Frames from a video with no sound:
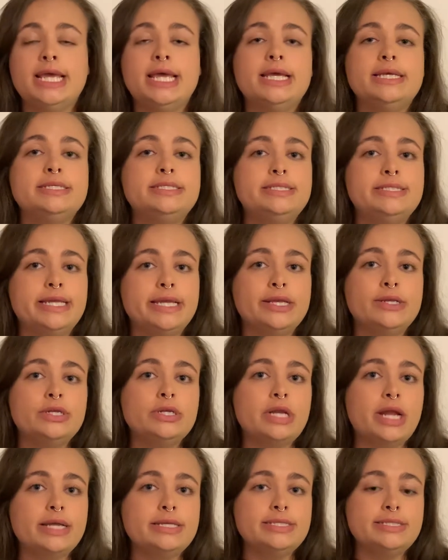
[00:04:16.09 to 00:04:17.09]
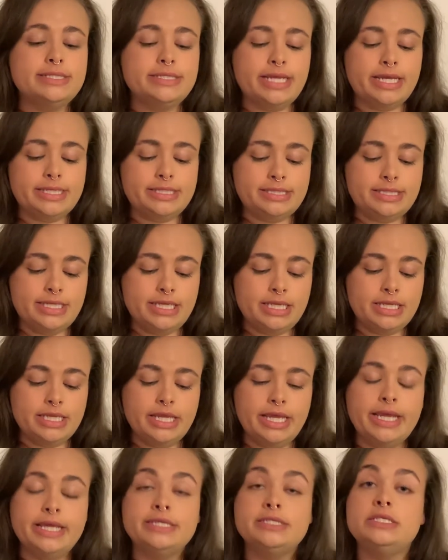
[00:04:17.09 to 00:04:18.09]
Standardized testing
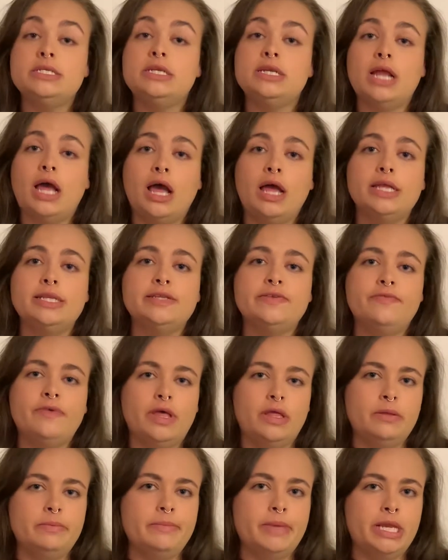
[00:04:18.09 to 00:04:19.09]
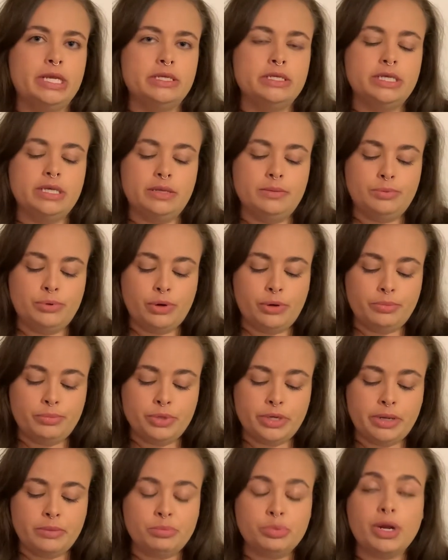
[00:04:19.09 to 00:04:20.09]
is not developmentally
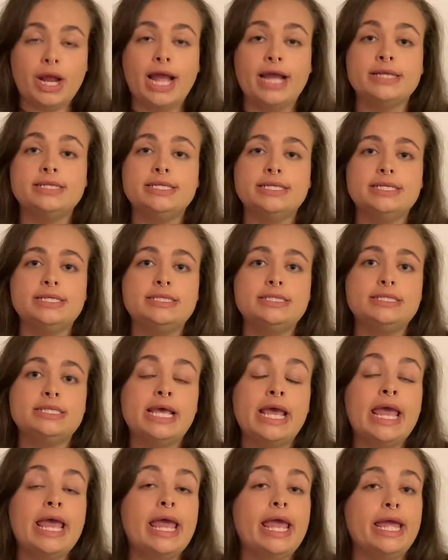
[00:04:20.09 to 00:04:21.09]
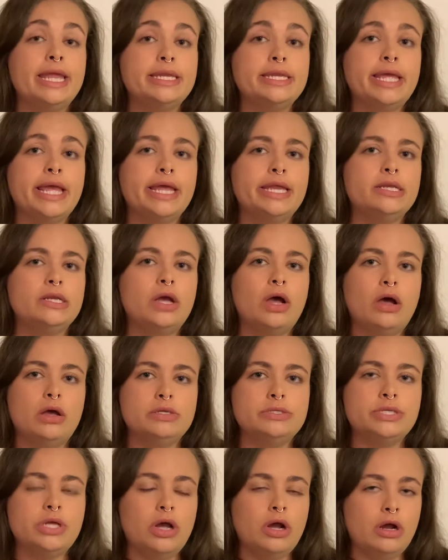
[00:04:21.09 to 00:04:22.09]
appropriate practice and can cause
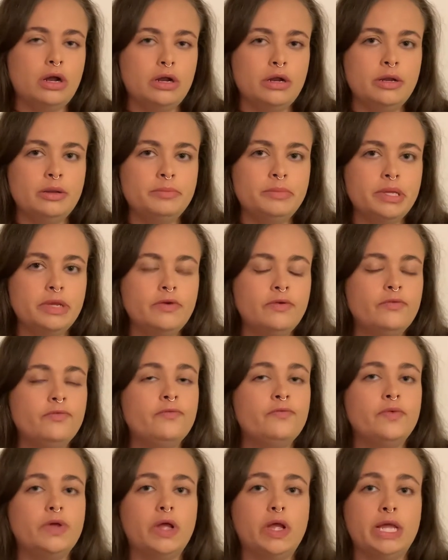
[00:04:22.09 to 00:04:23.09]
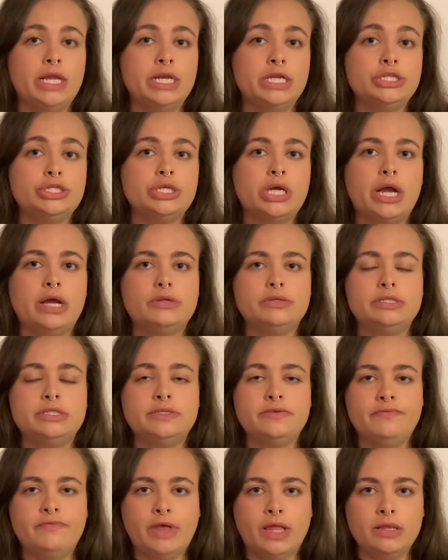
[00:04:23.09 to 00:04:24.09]
harm in a child's
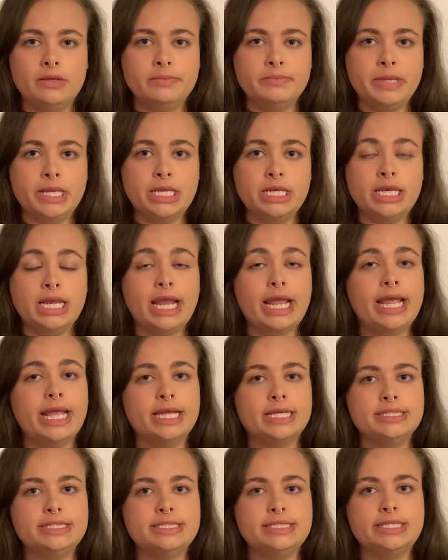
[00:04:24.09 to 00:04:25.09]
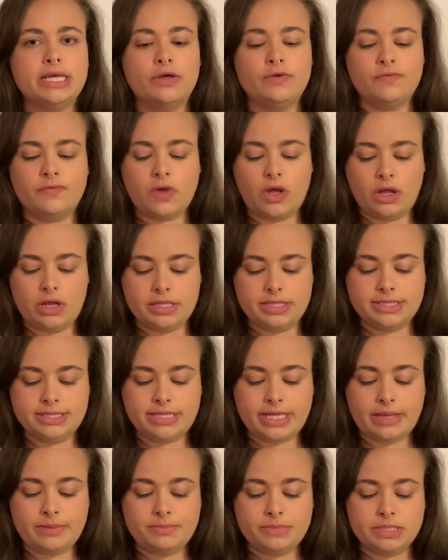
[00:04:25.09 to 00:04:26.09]
development and
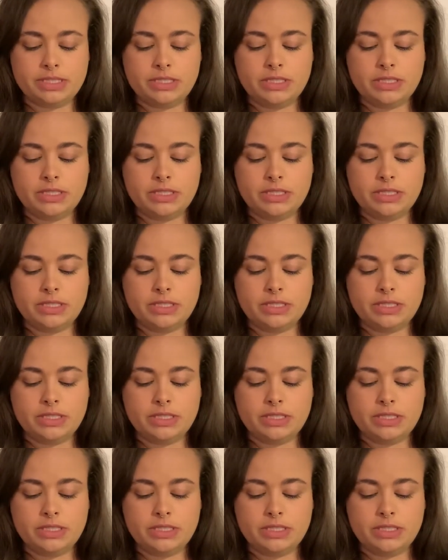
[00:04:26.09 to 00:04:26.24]
self-concept.